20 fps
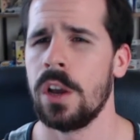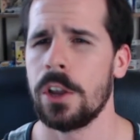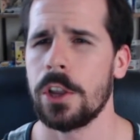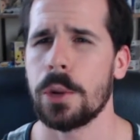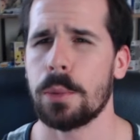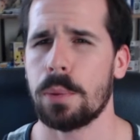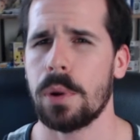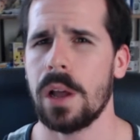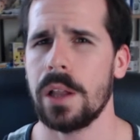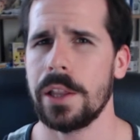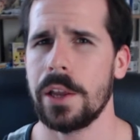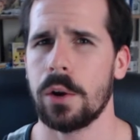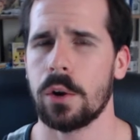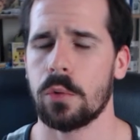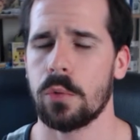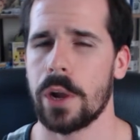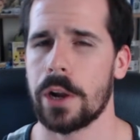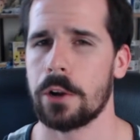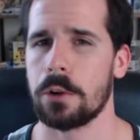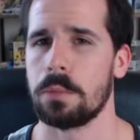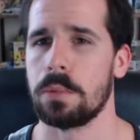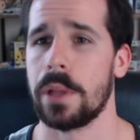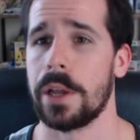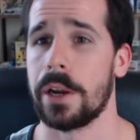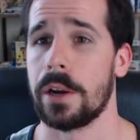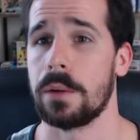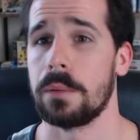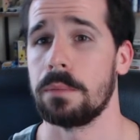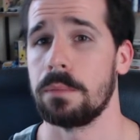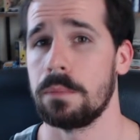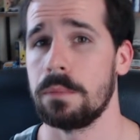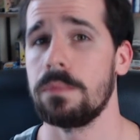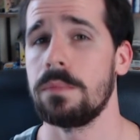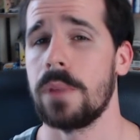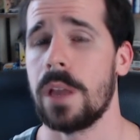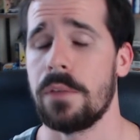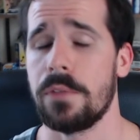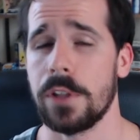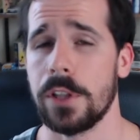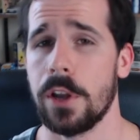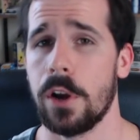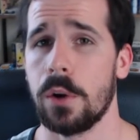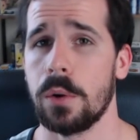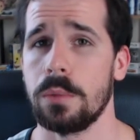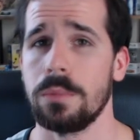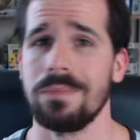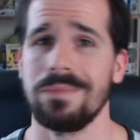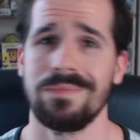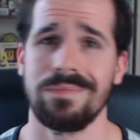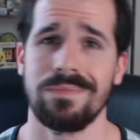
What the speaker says: you probably own a record player. If you don't